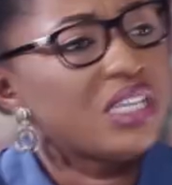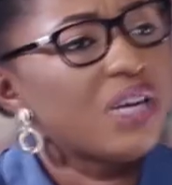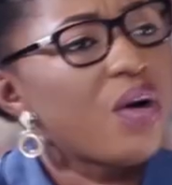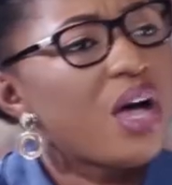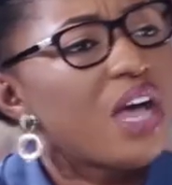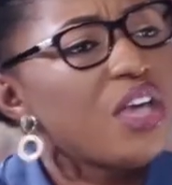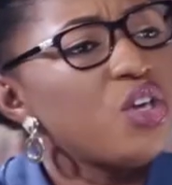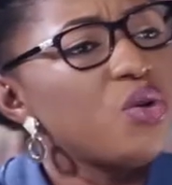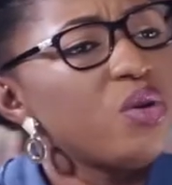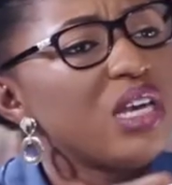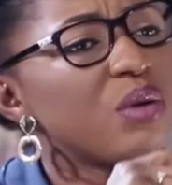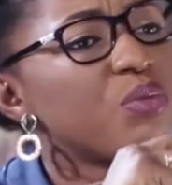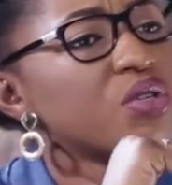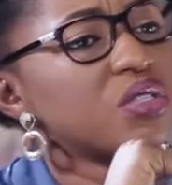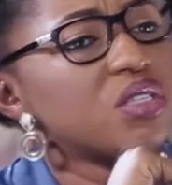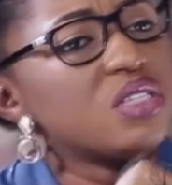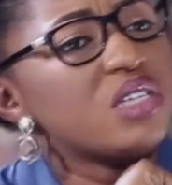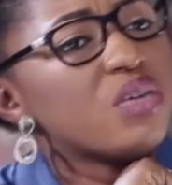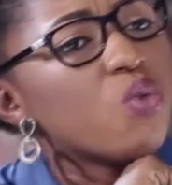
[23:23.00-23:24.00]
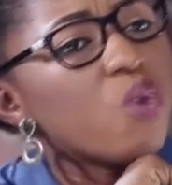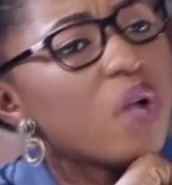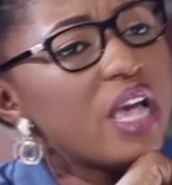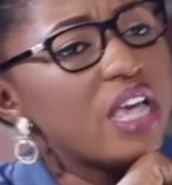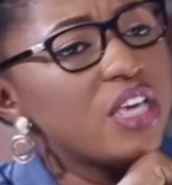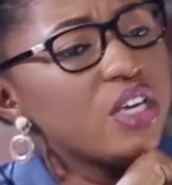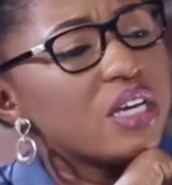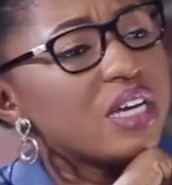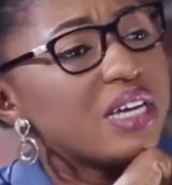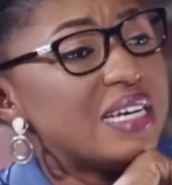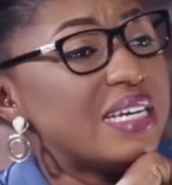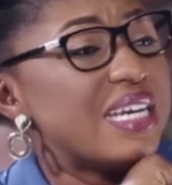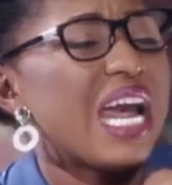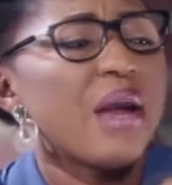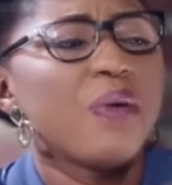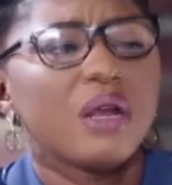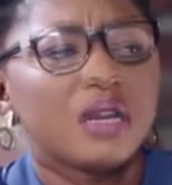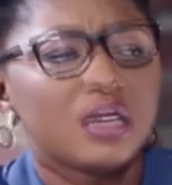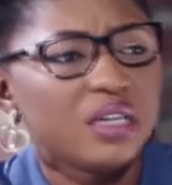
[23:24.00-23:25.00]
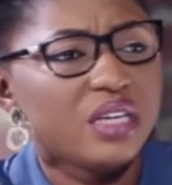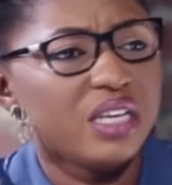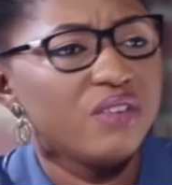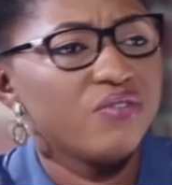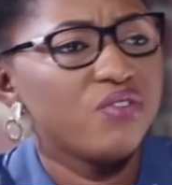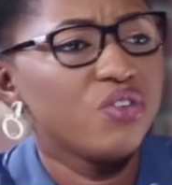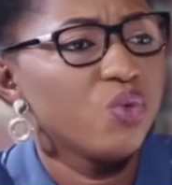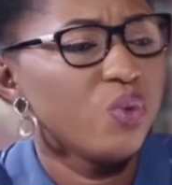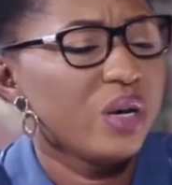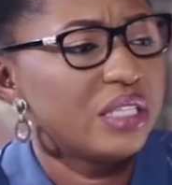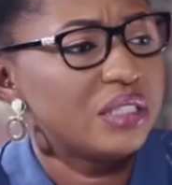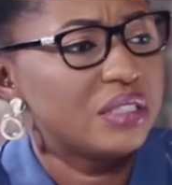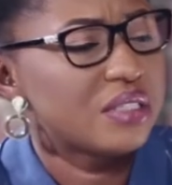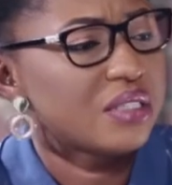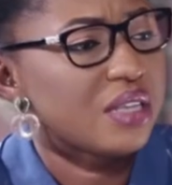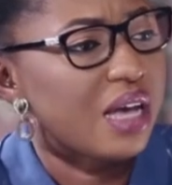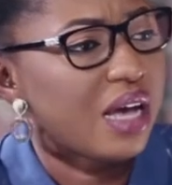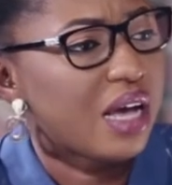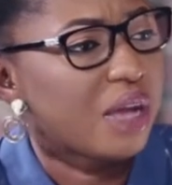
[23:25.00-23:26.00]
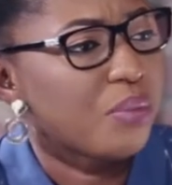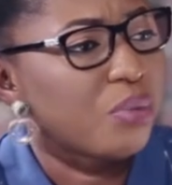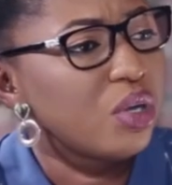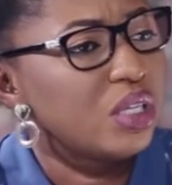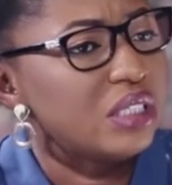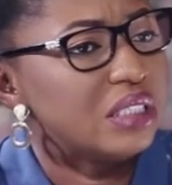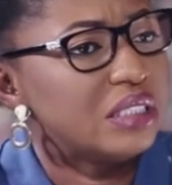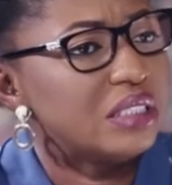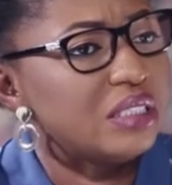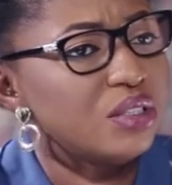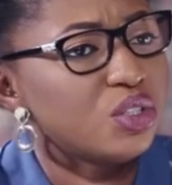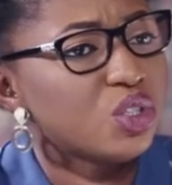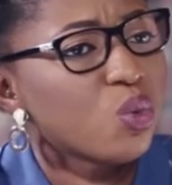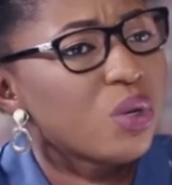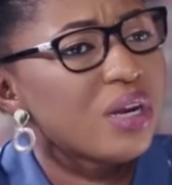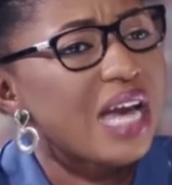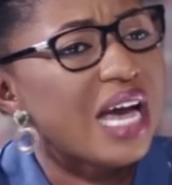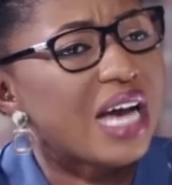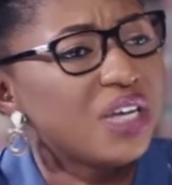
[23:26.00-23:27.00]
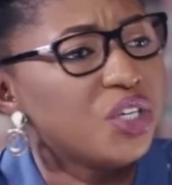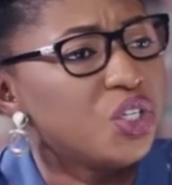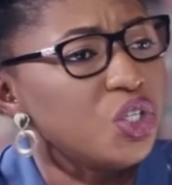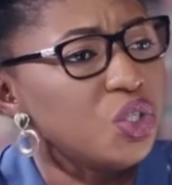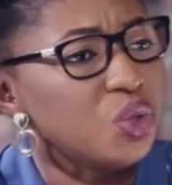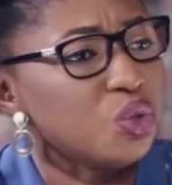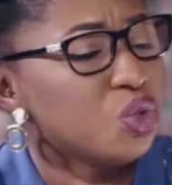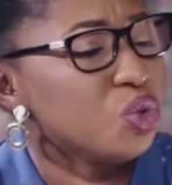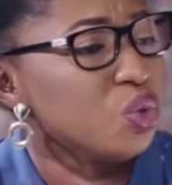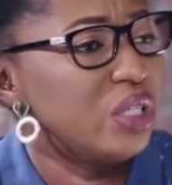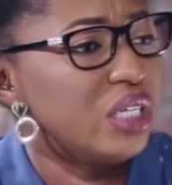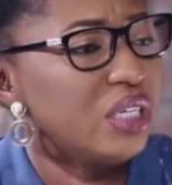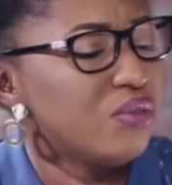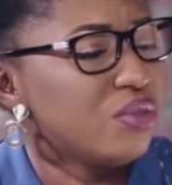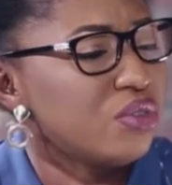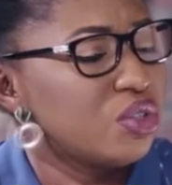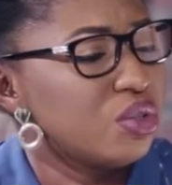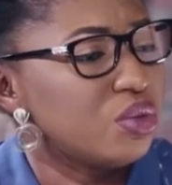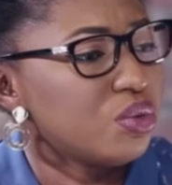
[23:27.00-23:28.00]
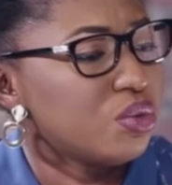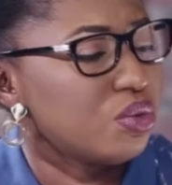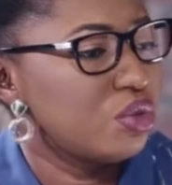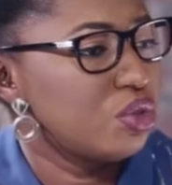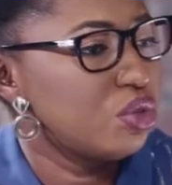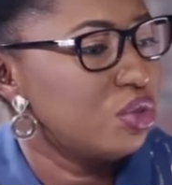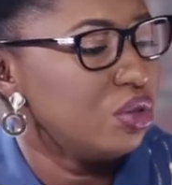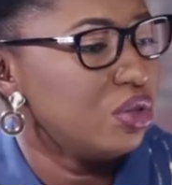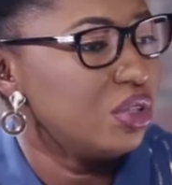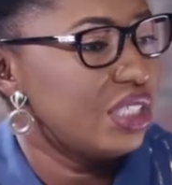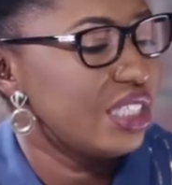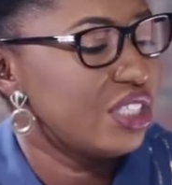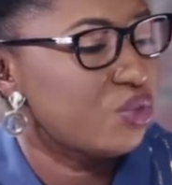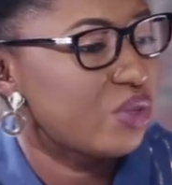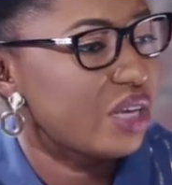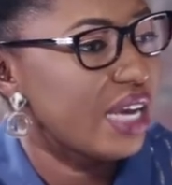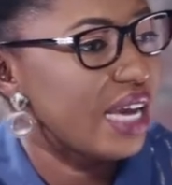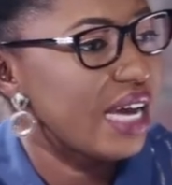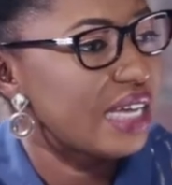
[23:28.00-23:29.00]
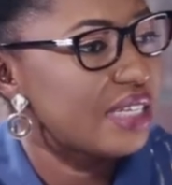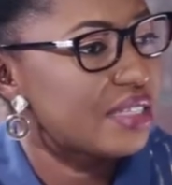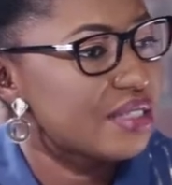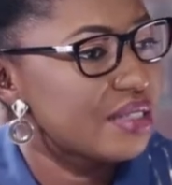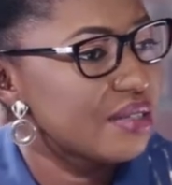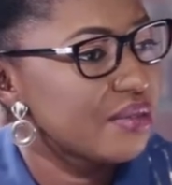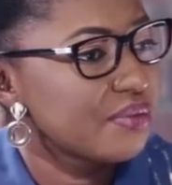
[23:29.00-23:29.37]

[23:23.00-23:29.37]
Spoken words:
Now, are you in a position where you can directly influence our policy? So what are you doing to in this regards?